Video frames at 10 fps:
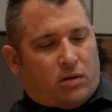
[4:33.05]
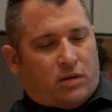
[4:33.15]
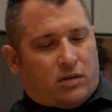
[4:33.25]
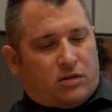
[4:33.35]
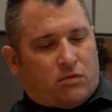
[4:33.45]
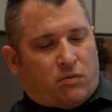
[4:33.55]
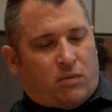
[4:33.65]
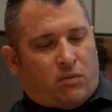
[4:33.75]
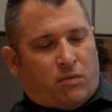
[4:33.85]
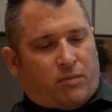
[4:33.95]
is
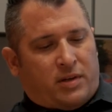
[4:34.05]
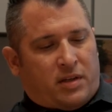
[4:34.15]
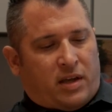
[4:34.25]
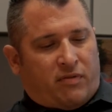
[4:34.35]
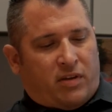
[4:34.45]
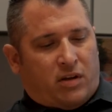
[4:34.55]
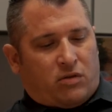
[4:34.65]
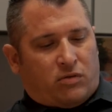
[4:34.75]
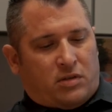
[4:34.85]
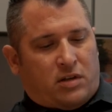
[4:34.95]
when we take
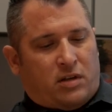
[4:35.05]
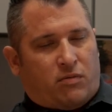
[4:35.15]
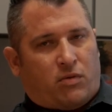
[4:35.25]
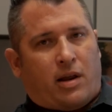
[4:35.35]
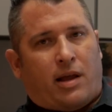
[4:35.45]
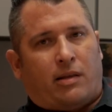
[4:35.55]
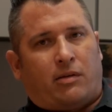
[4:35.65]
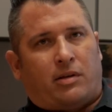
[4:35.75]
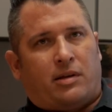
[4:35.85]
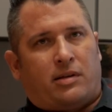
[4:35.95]
vehicles in, we're not
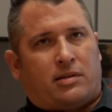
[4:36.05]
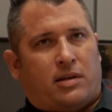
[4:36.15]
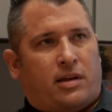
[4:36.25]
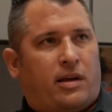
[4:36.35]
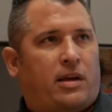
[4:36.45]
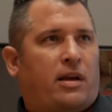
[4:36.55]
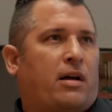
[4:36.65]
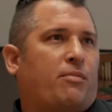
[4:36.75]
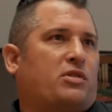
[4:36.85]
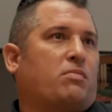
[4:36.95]
looking to say, hey, how
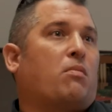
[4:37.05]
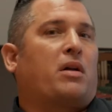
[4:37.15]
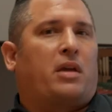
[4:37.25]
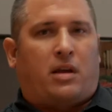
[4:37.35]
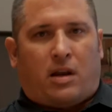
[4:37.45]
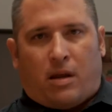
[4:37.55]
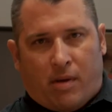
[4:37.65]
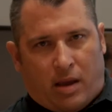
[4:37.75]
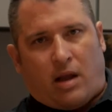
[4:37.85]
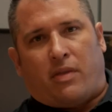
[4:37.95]
much money can I
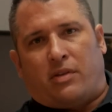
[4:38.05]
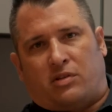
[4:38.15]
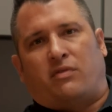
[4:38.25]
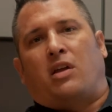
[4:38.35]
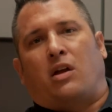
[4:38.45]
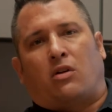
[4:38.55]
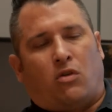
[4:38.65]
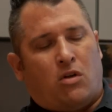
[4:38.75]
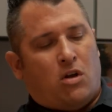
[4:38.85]
make on this vehicle?